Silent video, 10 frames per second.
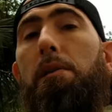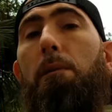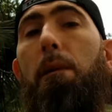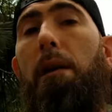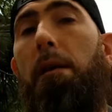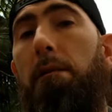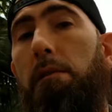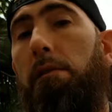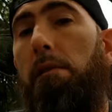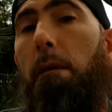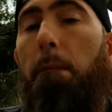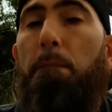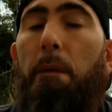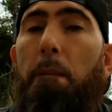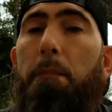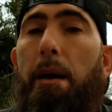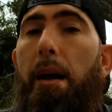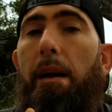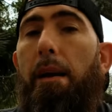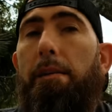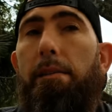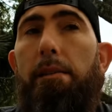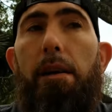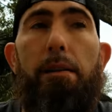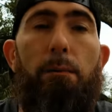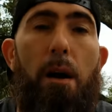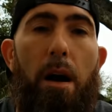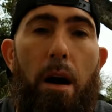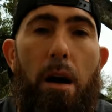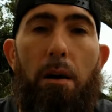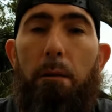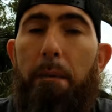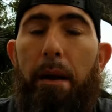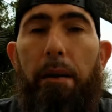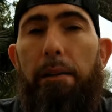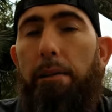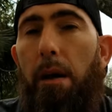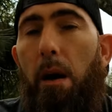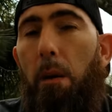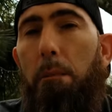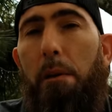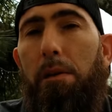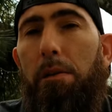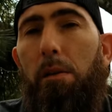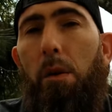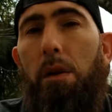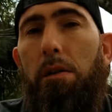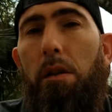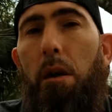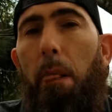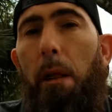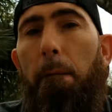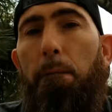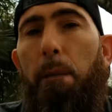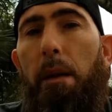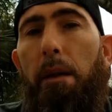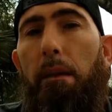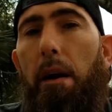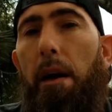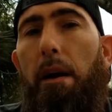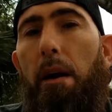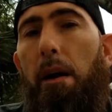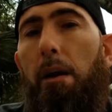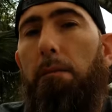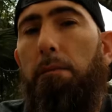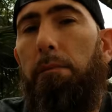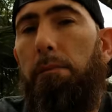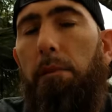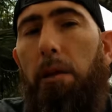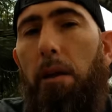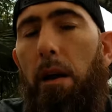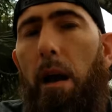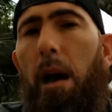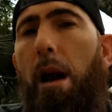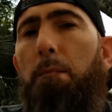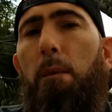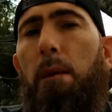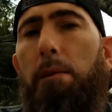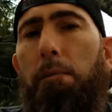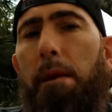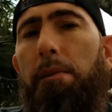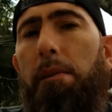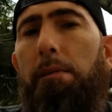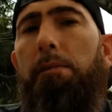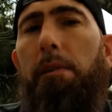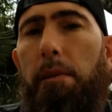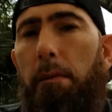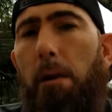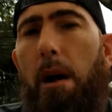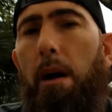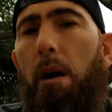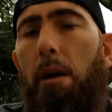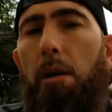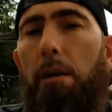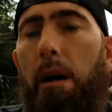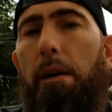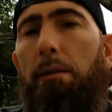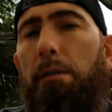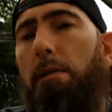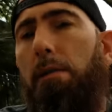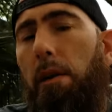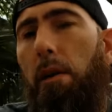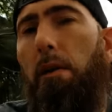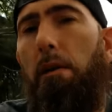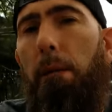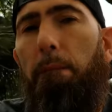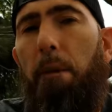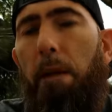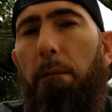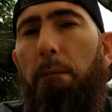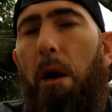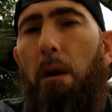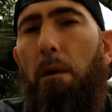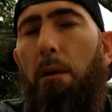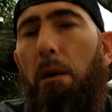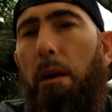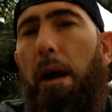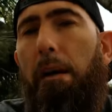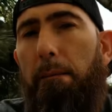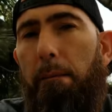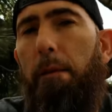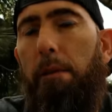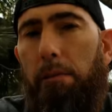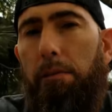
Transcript: or whatever, and I suggest Rock Auto, man, because the auto parts stores, they um, a lot more expensive than Rock Auto. That's, you know, if y'all don't know that, well,